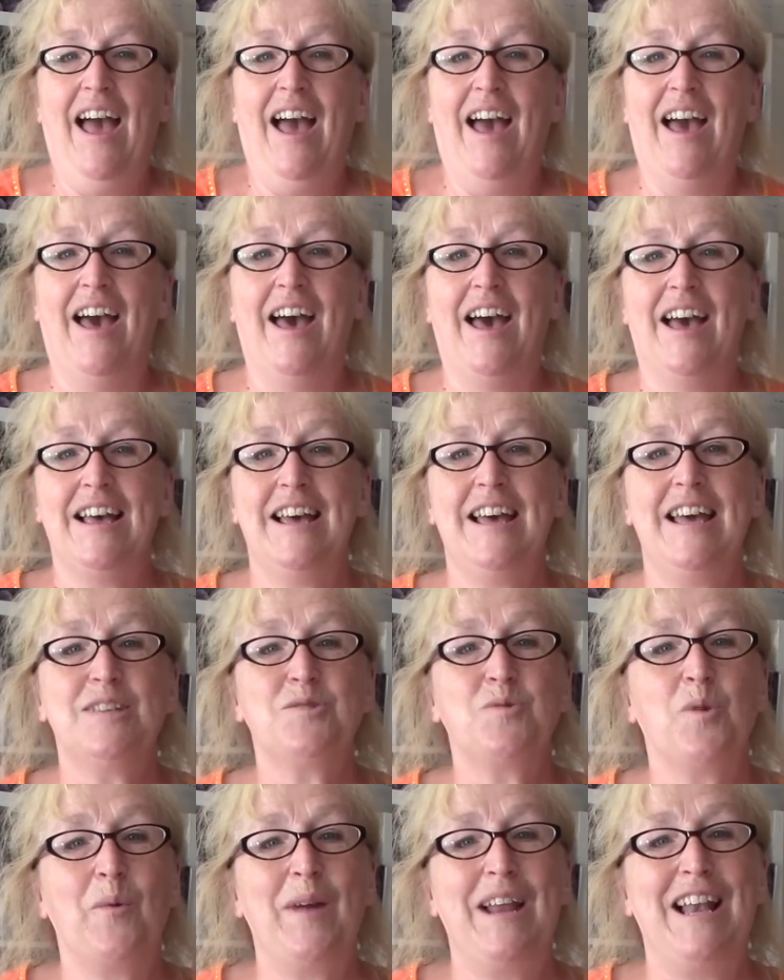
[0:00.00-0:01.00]

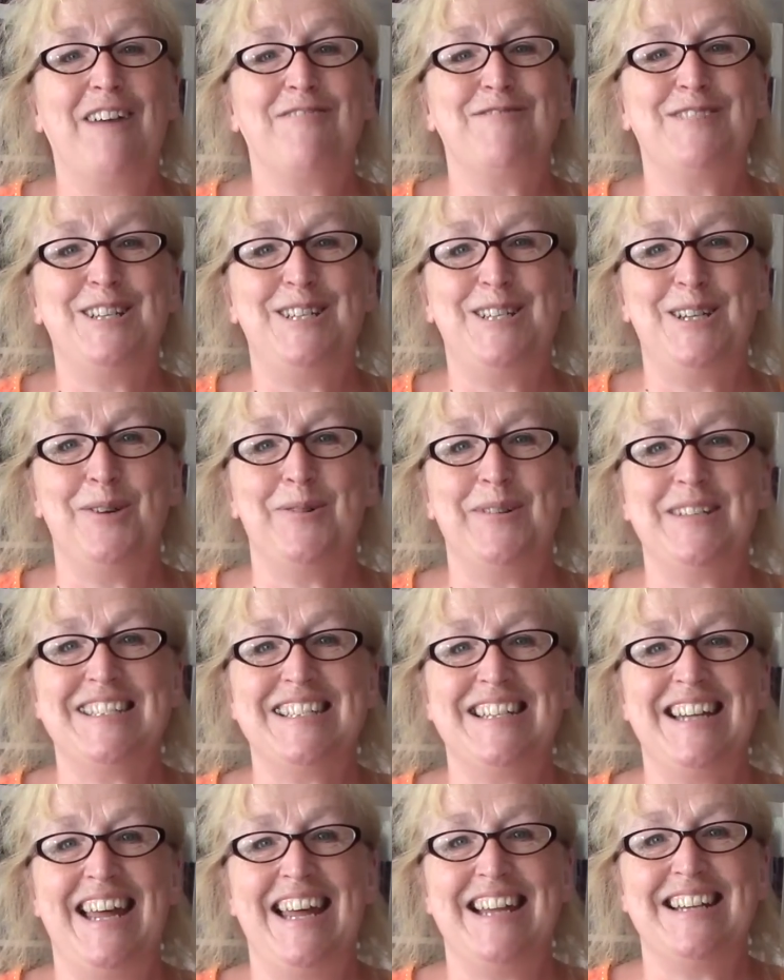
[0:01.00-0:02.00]
it's what we love to do,
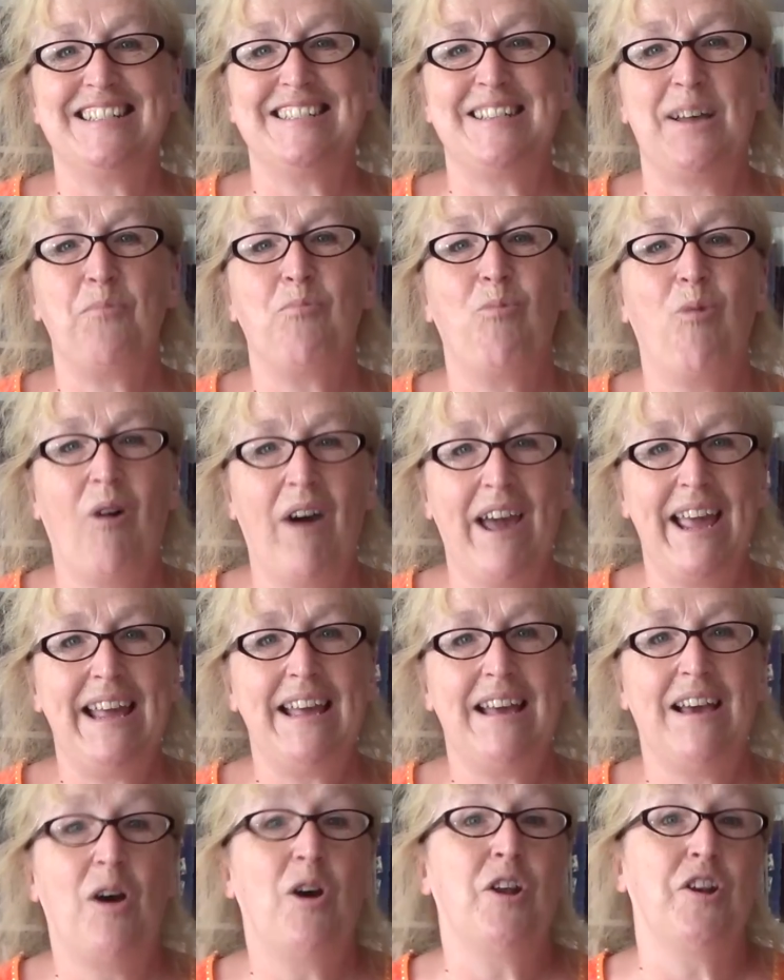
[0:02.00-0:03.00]
isn't it? So
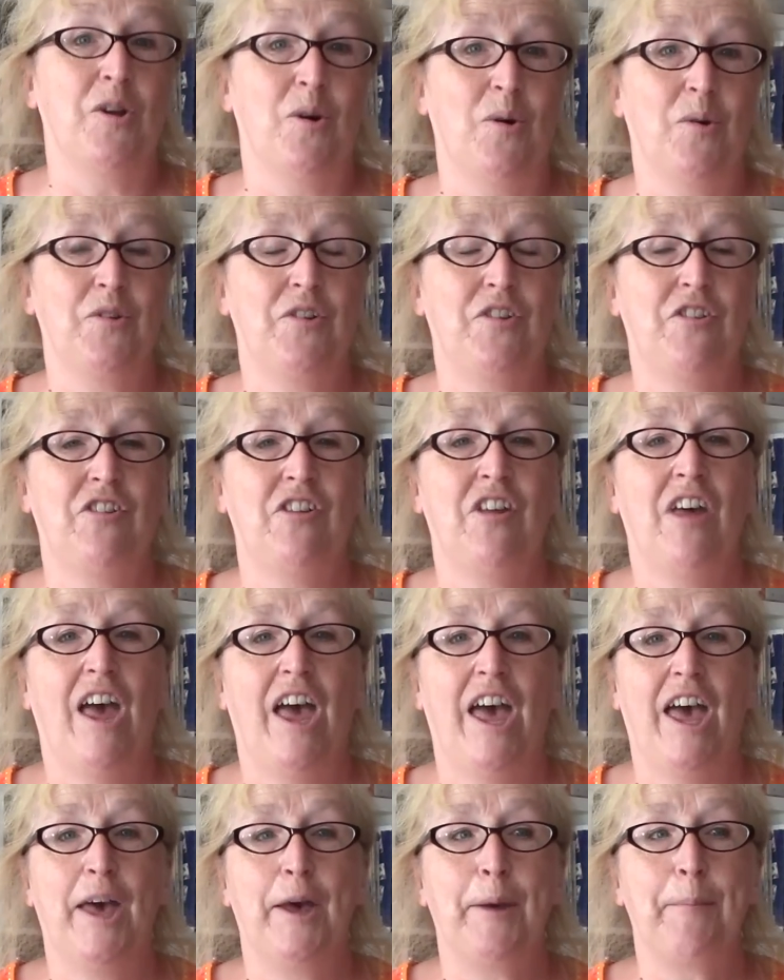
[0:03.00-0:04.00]
why not?
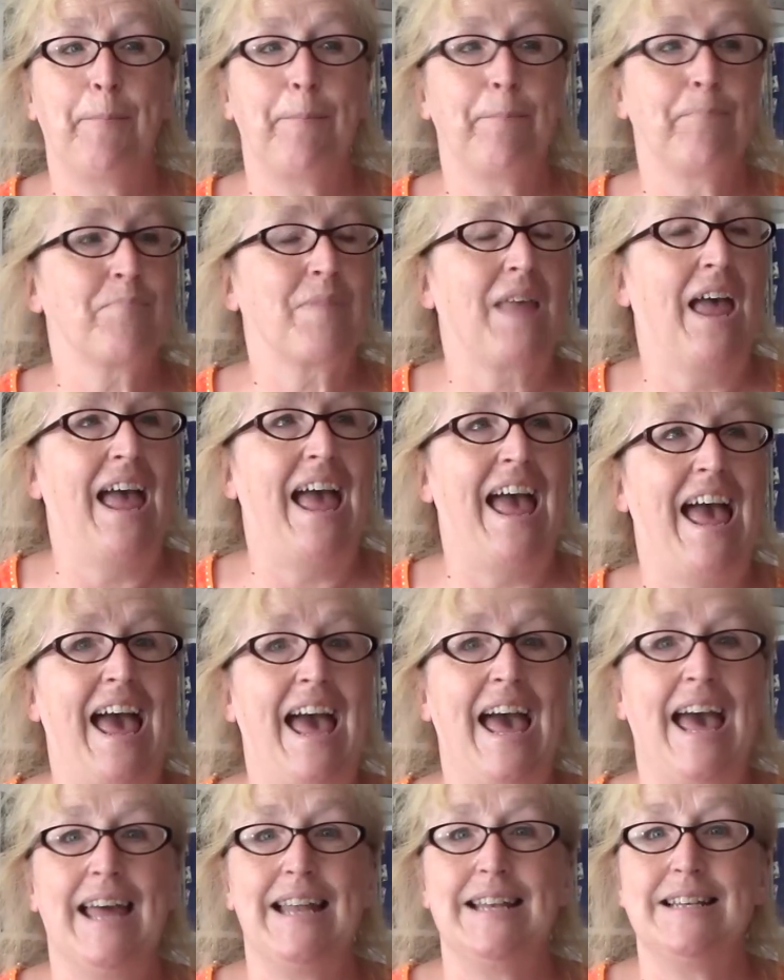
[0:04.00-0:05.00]

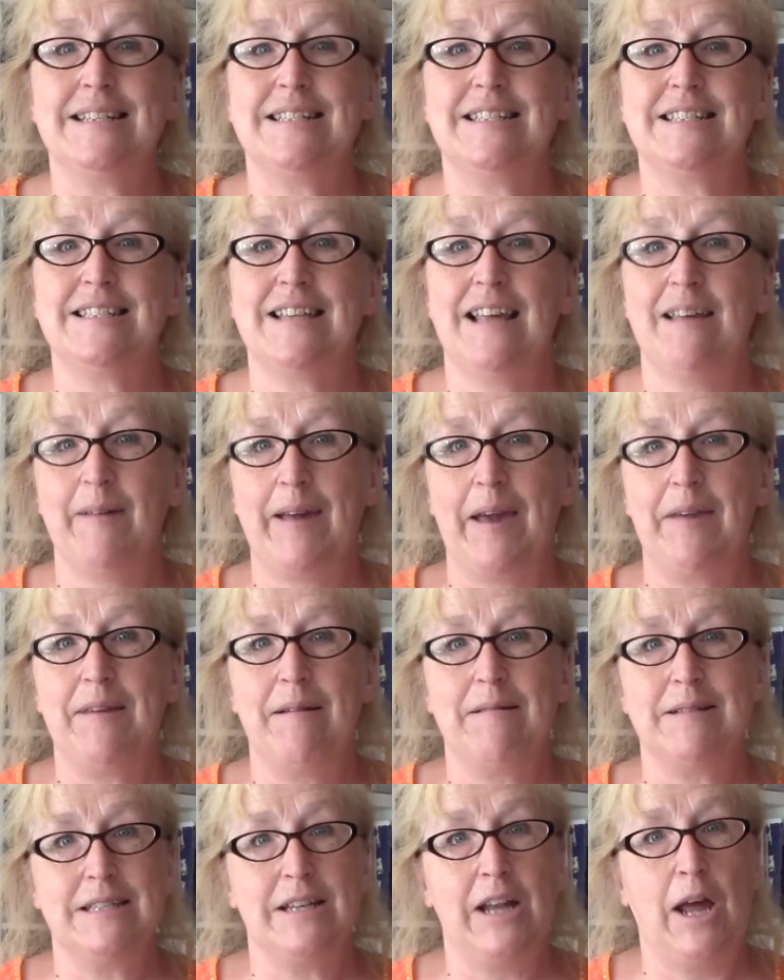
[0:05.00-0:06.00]
And there we go, there
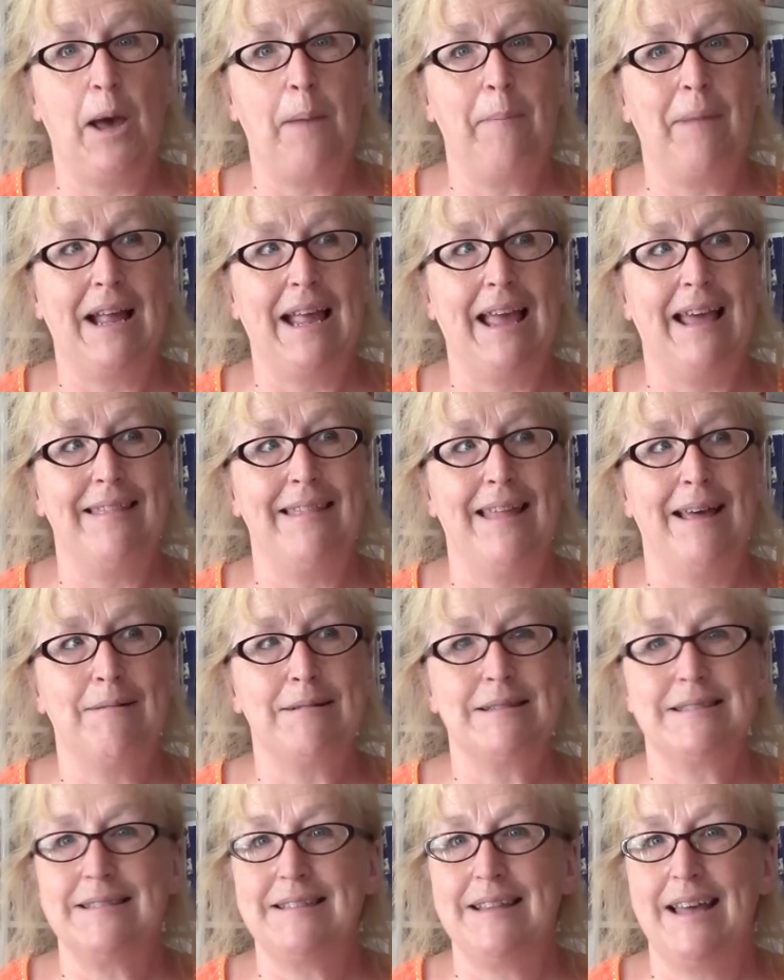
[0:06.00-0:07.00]
was an again there,
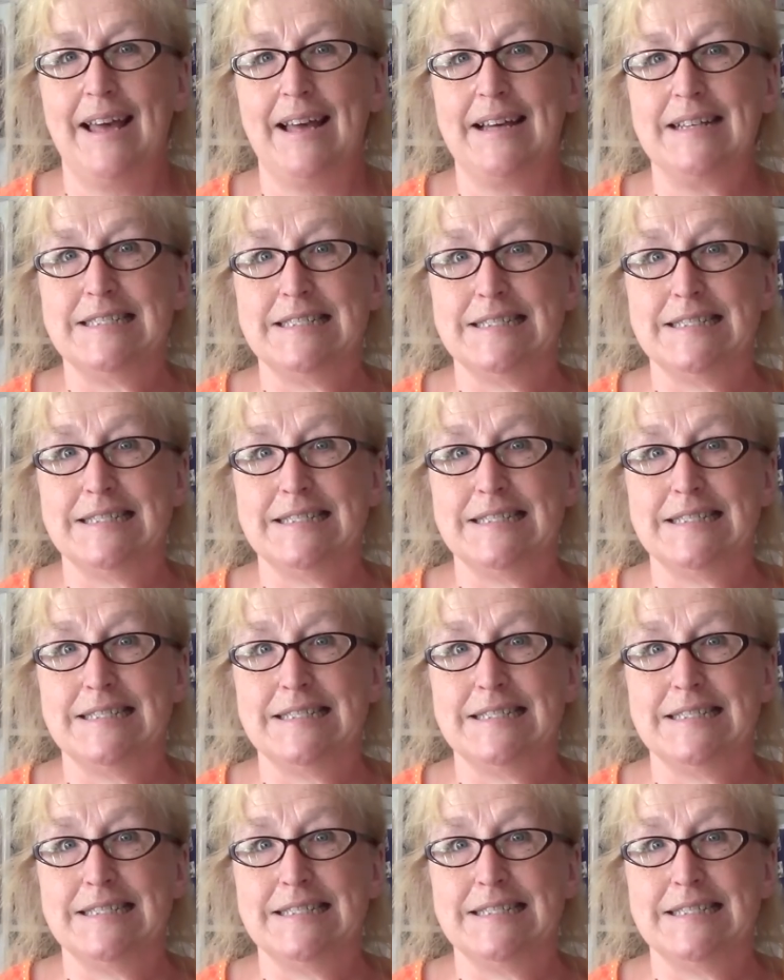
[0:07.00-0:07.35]
wasn't there?